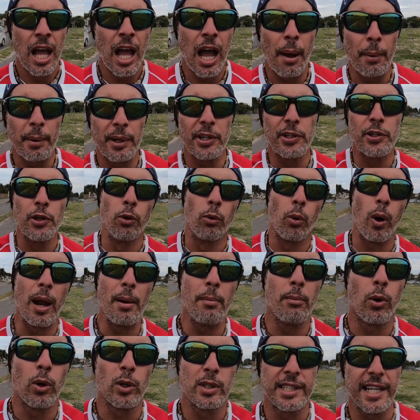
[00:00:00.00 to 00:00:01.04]
I'm gonna do
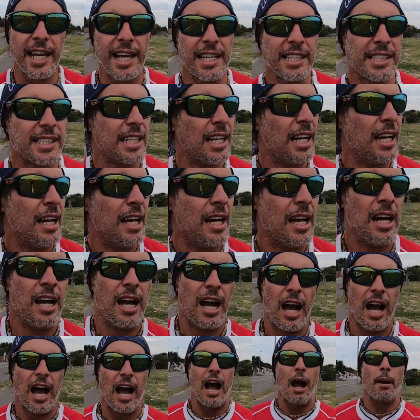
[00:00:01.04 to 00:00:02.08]
one more test.
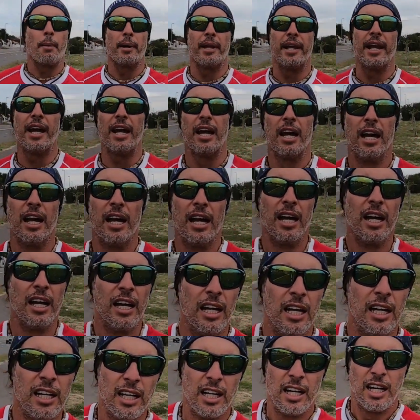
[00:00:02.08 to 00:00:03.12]
I'm gonna
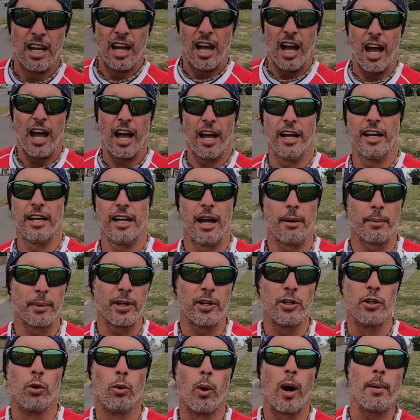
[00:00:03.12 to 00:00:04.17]

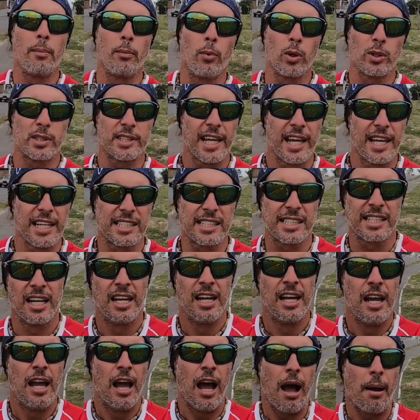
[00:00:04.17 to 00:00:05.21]
do one more test.
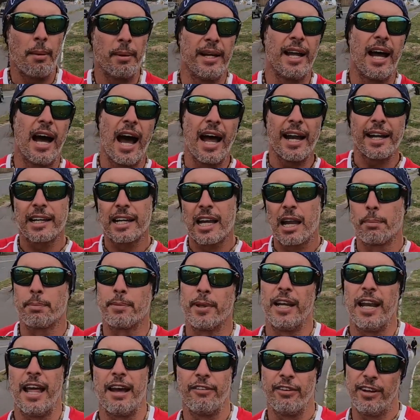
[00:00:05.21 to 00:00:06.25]
I'm gonna unclip
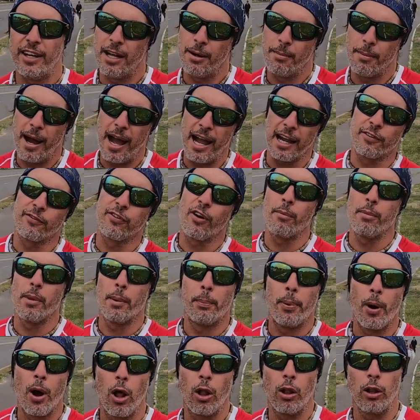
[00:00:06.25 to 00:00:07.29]
the lavalier mic from the
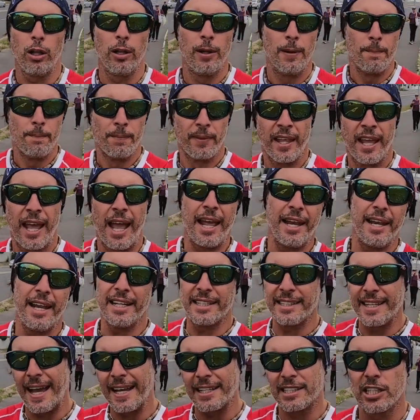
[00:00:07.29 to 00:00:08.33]
pole and
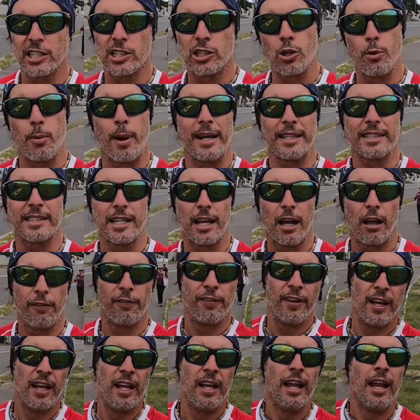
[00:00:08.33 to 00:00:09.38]
attach it to myself
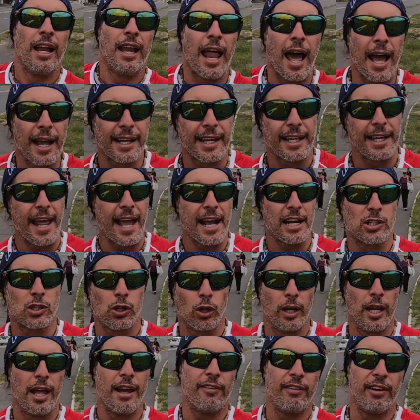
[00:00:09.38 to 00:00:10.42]
like an
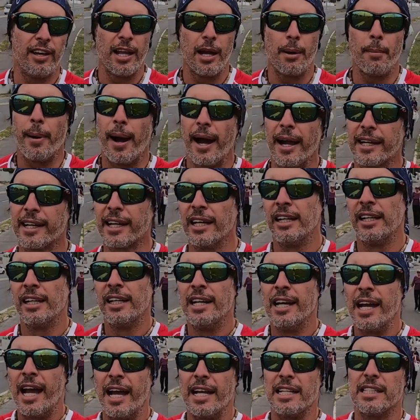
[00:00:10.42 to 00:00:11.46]
actual lavalier mic
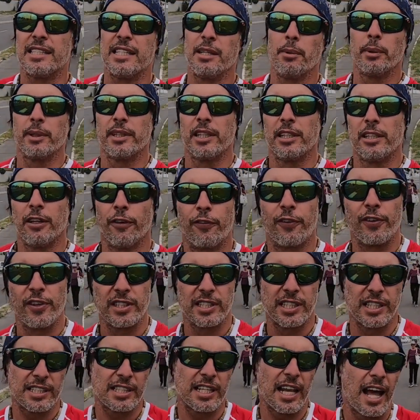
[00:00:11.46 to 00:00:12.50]
and see what the
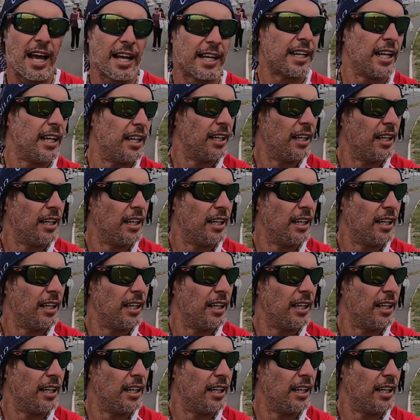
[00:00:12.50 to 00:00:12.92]
difference is like.